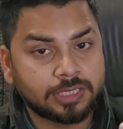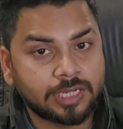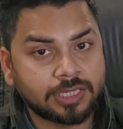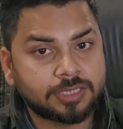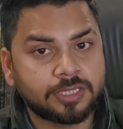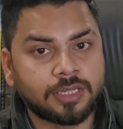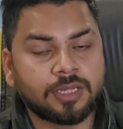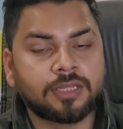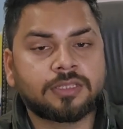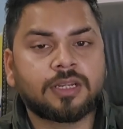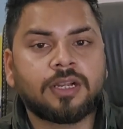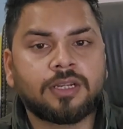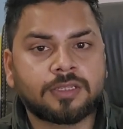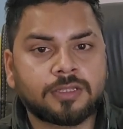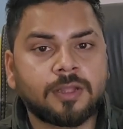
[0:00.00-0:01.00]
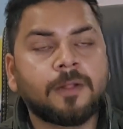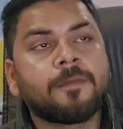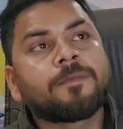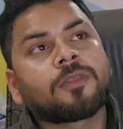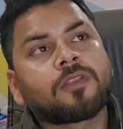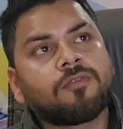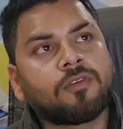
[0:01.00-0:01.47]
see results.
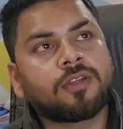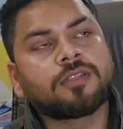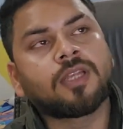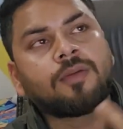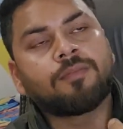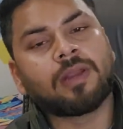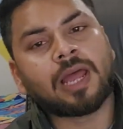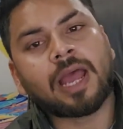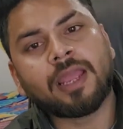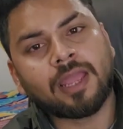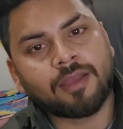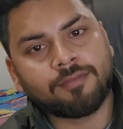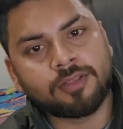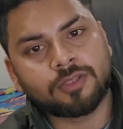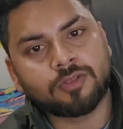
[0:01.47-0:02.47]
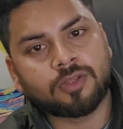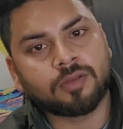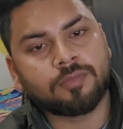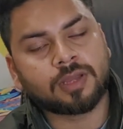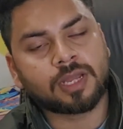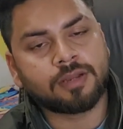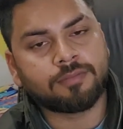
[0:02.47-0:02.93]
For example, I have this unique
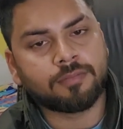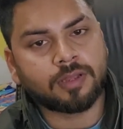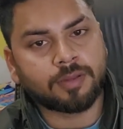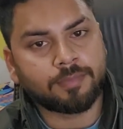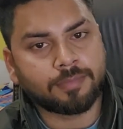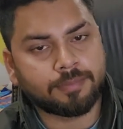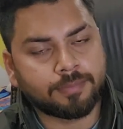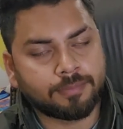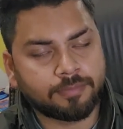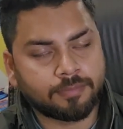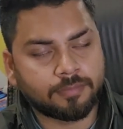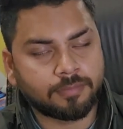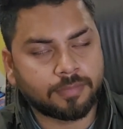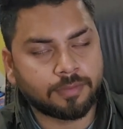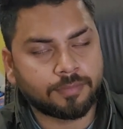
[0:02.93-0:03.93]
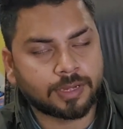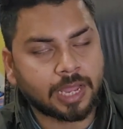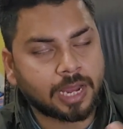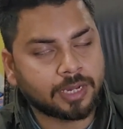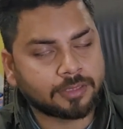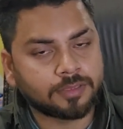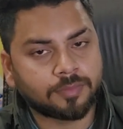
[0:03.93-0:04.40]

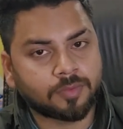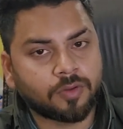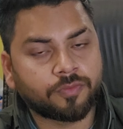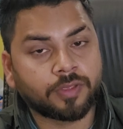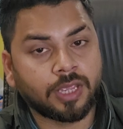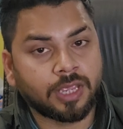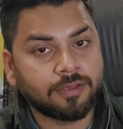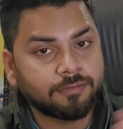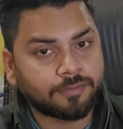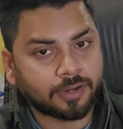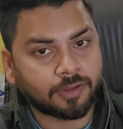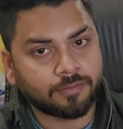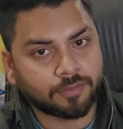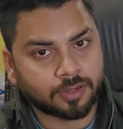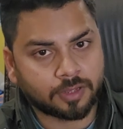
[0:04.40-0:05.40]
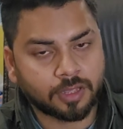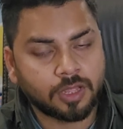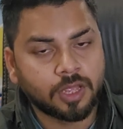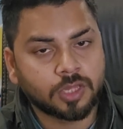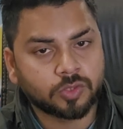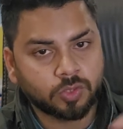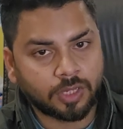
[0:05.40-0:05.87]
mechanism of AIM framework.
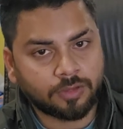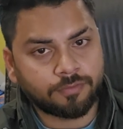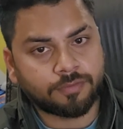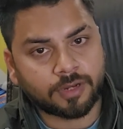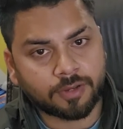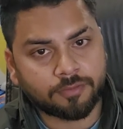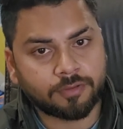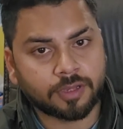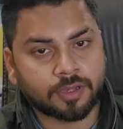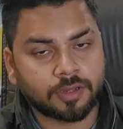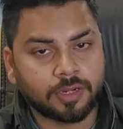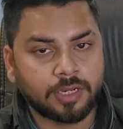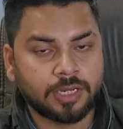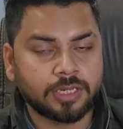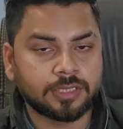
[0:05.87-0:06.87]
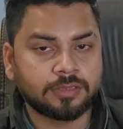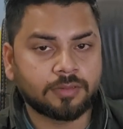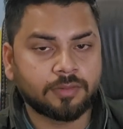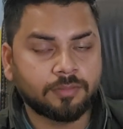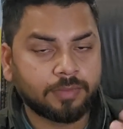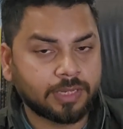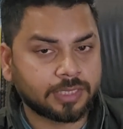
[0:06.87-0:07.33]
So AIM framework
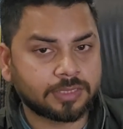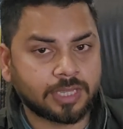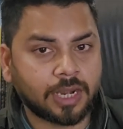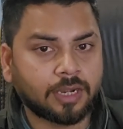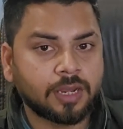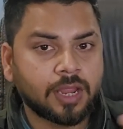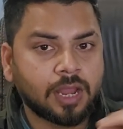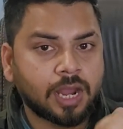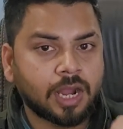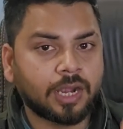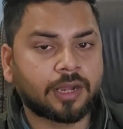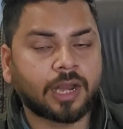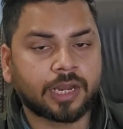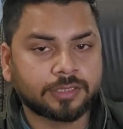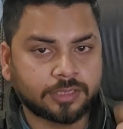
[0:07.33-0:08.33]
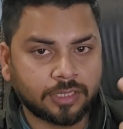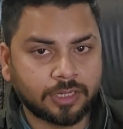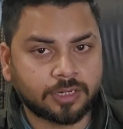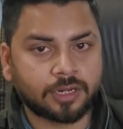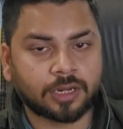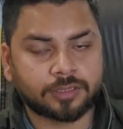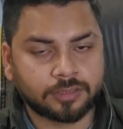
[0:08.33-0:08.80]
means that attraction,
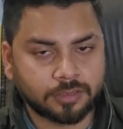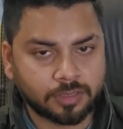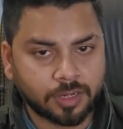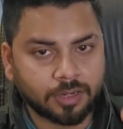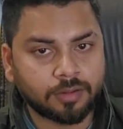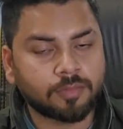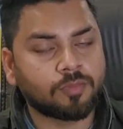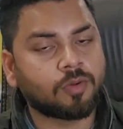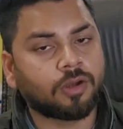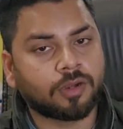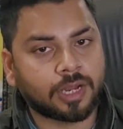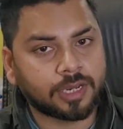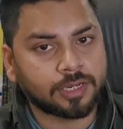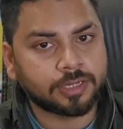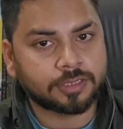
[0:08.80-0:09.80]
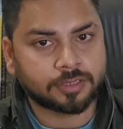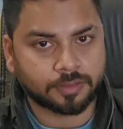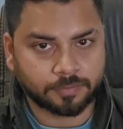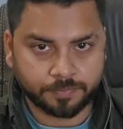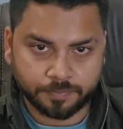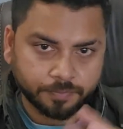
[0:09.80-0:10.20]
interaction, and monetization.